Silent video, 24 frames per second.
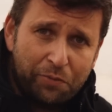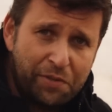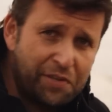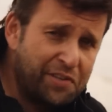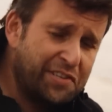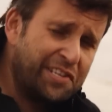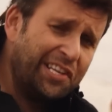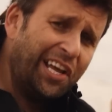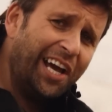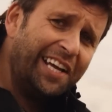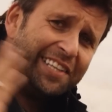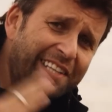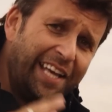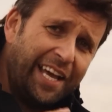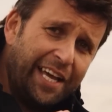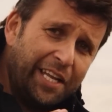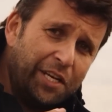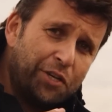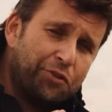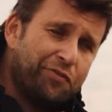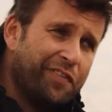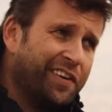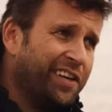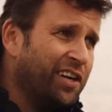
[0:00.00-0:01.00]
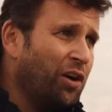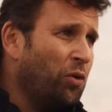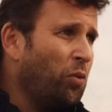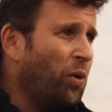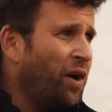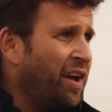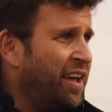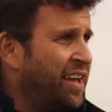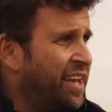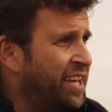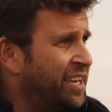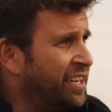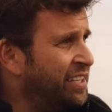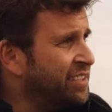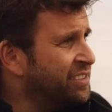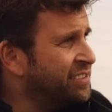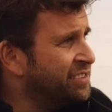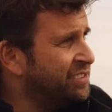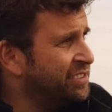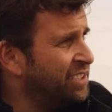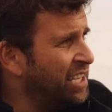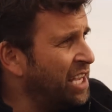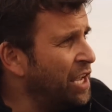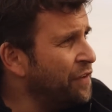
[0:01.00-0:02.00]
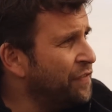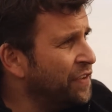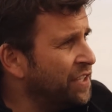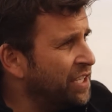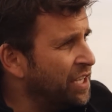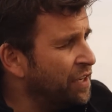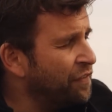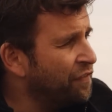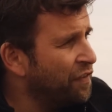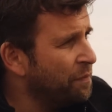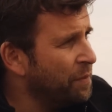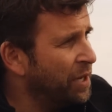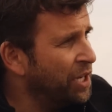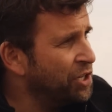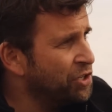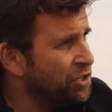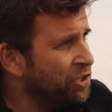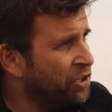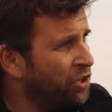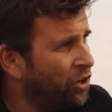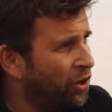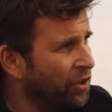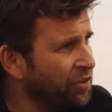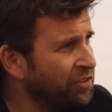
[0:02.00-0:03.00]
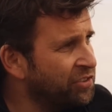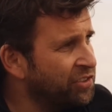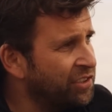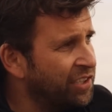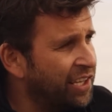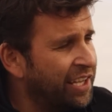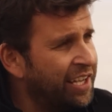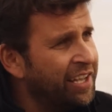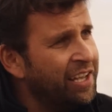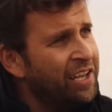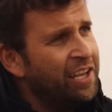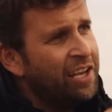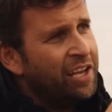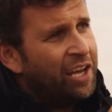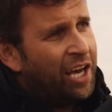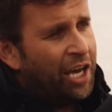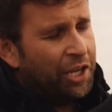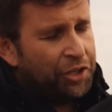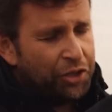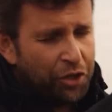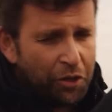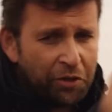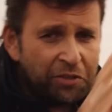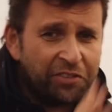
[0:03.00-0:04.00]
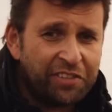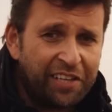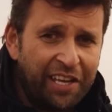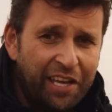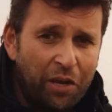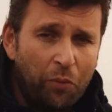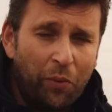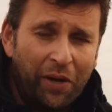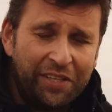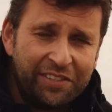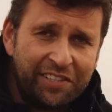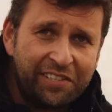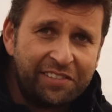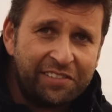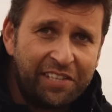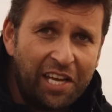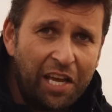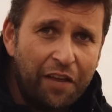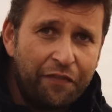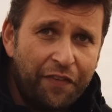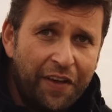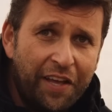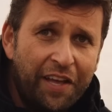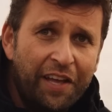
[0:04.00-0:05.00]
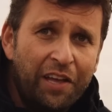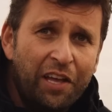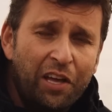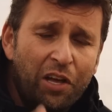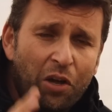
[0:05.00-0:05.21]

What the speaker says: which is like the end trigger where it is saving the information constantly, and you say when to save it.